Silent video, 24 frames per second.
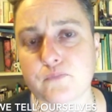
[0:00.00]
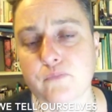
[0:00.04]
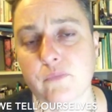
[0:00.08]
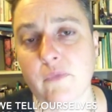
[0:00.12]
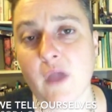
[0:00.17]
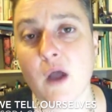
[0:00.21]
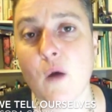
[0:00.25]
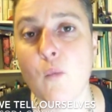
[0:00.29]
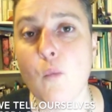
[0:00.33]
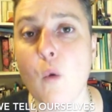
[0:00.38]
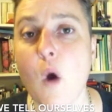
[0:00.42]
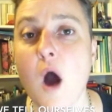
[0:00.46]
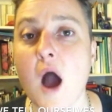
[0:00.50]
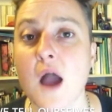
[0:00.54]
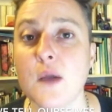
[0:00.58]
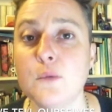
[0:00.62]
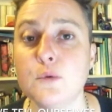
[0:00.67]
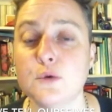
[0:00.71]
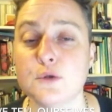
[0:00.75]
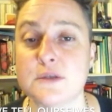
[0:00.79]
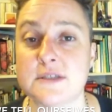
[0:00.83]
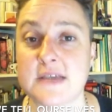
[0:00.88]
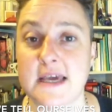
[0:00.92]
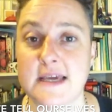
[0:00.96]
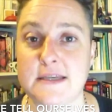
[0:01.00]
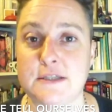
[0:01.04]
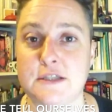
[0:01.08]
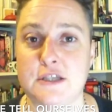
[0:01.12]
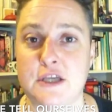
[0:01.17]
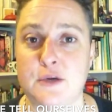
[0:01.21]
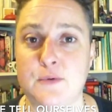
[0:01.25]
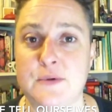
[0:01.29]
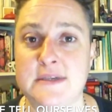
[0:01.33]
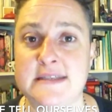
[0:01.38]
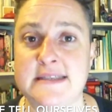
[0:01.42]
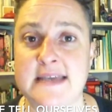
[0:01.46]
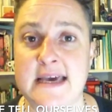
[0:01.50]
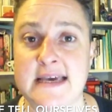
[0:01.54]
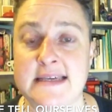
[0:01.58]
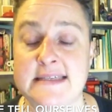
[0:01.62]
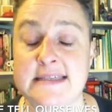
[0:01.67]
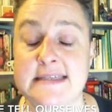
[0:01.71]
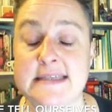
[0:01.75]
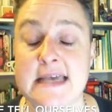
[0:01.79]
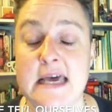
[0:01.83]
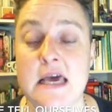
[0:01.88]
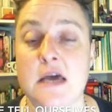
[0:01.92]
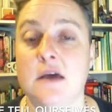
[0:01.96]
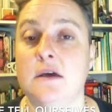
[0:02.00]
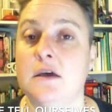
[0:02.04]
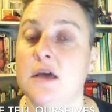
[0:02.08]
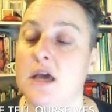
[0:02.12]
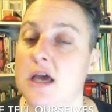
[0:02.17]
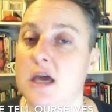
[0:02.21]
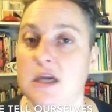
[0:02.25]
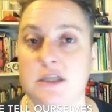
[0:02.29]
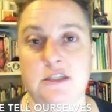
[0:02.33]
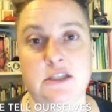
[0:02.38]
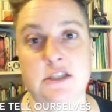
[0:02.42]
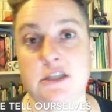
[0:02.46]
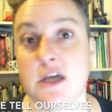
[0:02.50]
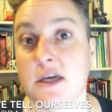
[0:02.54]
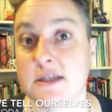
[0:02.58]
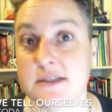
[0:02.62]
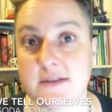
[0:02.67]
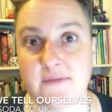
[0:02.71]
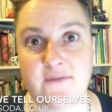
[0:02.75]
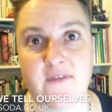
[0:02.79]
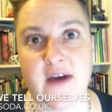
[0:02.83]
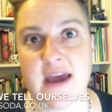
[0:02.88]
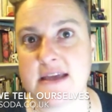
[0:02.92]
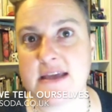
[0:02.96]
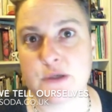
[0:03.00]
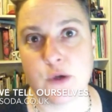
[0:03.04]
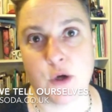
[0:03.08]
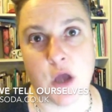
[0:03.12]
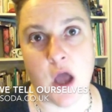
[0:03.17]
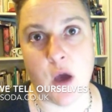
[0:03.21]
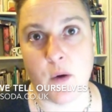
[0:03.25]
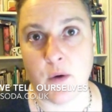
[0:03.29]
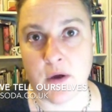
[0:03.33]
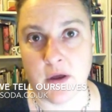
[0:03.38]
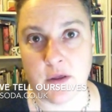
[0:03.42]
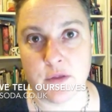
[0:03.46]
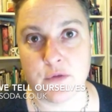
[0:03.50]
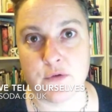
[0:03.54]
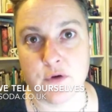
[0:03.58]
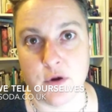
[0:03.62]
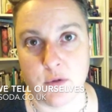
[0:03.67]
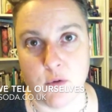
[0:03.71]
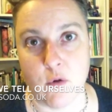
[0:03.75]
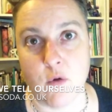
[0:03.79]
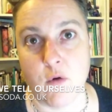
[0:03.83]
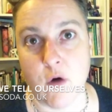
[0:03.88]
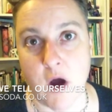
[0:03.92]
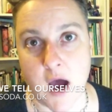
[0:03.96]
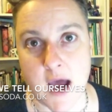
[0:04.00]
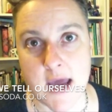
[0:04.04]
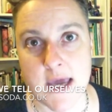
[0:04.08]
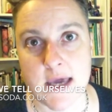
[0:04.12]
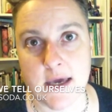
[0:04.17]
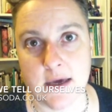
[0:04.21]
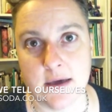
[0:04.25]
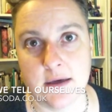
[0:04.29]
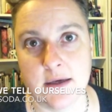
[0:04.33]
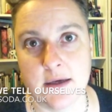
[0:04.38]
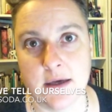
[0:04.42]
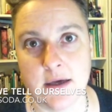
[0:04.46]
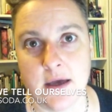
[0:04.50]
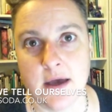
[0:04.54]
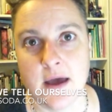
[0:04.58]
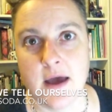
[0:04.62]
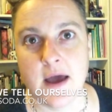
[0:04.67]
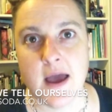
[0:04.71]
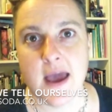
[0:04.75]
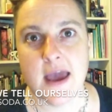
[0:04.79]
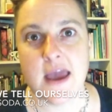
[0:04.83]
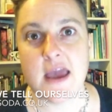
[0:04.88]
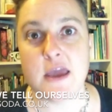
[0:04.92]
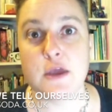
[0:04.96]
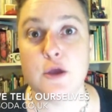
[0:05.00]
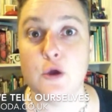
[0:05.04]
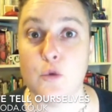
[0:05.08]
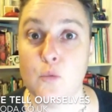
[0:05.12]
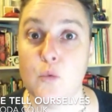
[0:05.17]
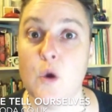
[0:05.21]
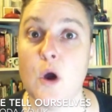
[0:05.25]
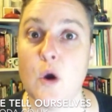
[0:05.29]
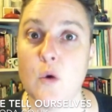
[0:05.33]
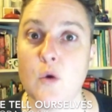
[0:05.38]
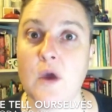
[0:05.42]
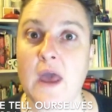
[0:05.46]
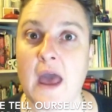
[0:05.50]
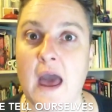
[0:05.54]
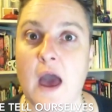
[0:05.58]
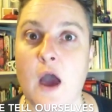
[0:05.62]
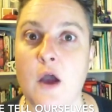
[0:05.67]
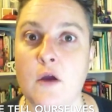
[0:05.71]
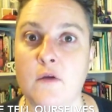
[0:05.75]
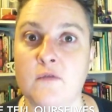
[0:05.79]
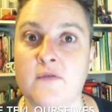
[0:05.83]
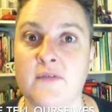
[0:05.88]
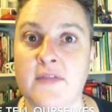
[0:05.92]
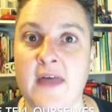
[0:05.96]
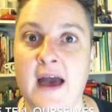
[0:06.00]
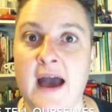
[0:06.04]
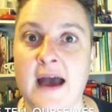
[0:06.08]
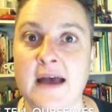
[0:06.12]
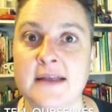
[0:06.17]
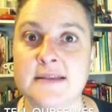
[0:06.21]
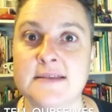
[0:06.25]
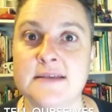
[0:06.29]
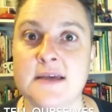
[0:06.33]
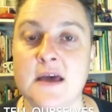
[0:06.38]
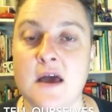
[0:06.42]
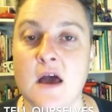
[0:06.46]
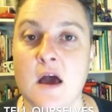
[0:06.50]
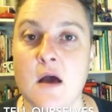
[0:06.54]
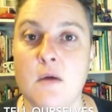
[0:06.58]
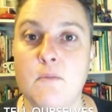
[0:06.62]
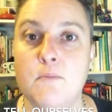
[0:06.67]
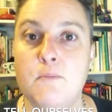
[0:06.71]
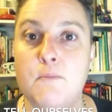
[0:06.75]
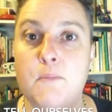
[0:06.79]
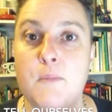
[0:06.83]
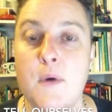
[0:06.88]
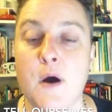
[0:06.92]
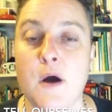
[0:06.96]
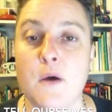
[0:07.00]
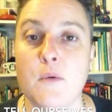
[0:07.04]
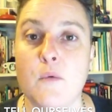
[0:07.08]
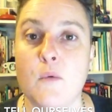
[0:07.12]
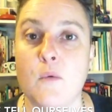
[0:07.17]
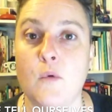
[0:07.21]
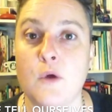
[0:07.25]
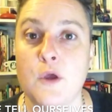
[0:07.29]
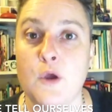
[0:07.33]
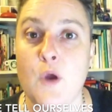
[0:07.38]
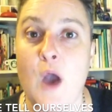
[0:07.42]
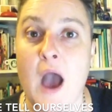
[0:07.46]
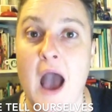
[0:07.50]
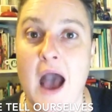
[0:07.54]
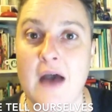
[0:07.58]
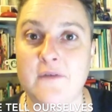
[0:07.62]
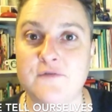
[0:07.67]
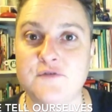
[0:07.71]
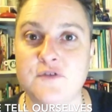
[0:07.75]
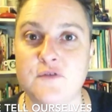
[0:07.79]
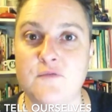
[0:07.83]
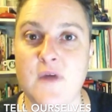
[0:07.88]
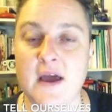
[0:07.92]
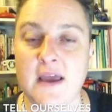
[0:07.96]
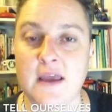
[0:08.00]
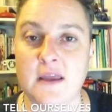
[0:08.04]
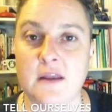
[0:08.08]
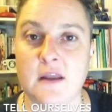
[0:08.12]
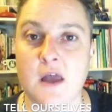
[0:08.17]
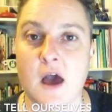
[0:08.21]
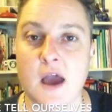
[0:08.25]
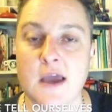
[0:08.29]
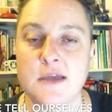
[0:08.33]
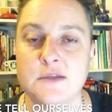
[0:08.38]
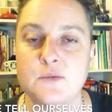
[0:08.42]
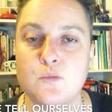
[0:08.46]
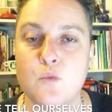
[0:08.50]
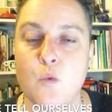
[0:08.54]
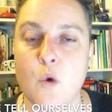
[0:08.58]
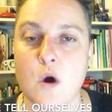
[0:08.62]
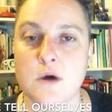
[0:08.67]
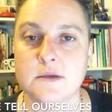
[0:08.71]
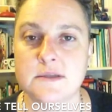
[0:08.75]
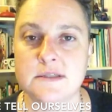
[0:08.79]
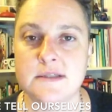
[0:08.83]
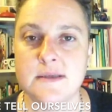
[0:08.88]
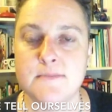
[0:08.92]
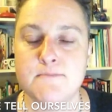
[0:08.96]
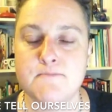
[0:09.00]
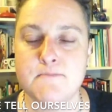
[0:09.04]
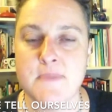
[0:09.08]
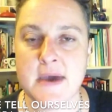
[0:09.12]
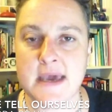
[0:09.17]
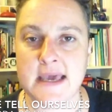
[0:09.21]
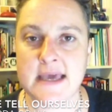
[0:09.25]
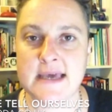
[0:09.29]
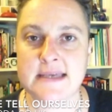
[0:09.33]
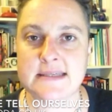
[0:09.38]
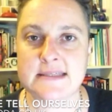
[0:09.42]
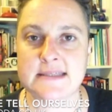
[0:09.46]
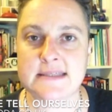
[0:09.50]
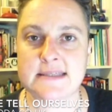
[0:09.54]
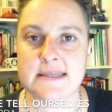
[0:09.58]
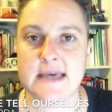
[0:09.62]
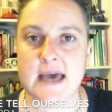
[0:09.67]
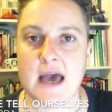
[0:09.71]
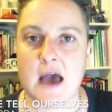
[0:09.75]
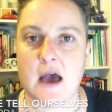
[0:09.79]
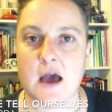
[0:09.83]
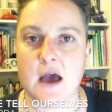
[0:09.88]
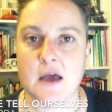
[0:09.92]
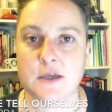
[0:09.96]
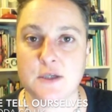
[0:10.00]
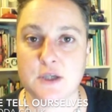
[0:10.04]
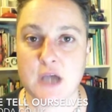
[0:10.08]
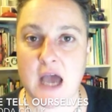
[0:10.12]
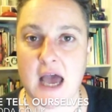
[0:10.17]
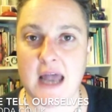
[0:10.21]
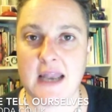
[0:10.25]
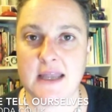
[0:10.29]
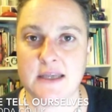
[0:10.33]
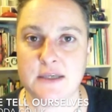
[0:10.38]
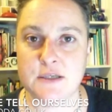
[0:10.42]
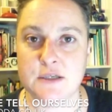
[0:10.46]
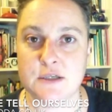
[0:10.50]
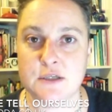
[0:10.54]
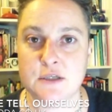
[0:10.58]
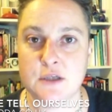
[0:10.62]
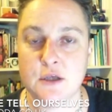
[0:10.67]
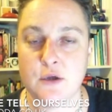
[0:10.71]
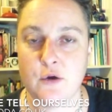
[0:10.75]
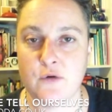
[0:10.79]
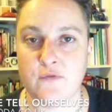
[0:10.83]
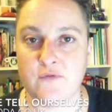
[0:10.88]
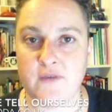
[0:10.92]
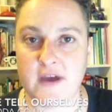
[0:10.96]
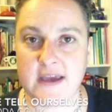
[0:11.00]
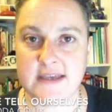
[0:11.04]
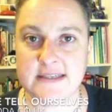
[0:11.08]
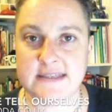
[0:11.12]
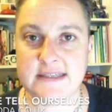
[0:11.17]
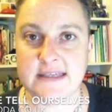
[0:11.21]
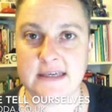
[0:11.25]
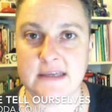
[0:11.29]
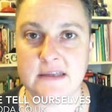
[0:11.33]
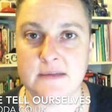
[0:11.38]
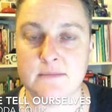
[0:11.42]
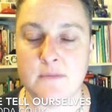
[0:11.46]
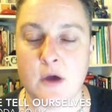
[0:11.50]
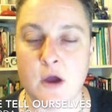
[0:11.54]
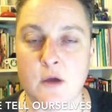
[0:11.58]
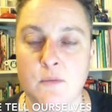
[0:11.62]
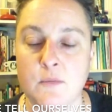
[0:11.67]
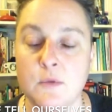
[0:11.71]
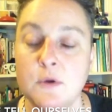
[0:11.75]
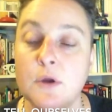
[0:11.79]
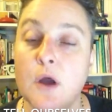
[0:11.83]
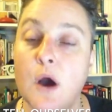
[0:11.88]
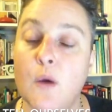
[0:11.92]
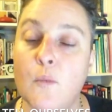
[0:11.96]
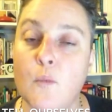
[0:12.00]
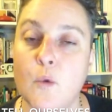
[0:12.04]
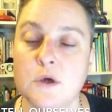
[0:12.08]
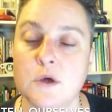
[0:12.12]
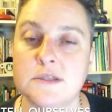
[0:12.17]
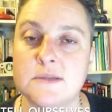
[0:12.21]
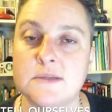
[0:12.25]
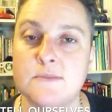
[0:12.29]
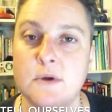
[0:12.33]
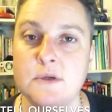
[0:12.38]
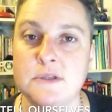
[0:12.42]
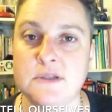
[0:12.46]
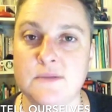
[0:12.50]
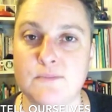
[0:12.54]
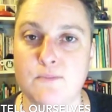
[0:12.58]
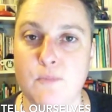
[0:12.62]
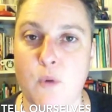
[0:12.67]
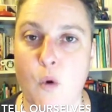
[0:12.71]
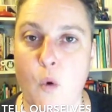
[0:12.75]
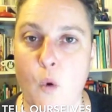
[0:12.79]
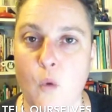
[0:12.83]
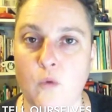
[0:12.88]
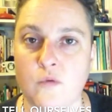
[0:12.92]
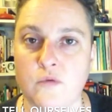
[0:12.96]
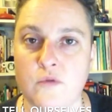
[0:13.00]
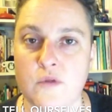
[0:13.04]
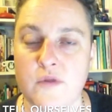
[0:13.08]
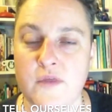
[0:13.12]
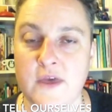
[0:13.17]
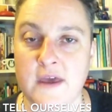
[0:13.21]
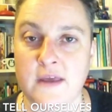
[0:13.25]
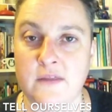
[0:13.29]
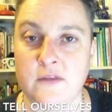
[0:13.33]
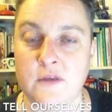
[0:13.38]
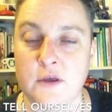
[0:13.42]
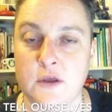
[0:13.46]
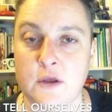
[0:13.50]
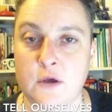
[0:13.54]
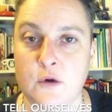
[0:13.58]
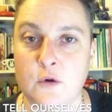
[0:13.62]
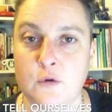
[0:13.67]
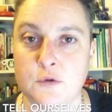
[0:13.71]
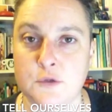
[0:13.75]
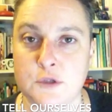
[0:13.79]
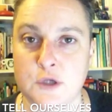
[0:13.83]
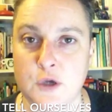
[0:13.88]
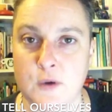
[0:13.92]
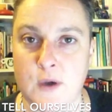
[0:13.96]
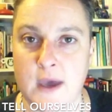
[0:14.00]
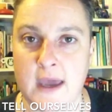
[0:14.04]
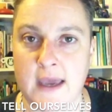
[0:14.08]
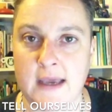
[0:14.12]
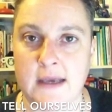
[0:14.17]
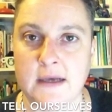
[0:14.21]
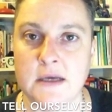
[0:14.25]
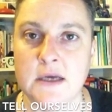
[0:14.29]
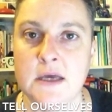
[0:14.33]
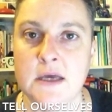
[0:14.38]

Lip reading: What I will say to you is this: it's just a phase you're going through, all right? You will get over that, but you have to recognise what's the biggest challenge that you're facing at the moment and what's the most important thing that you're doing.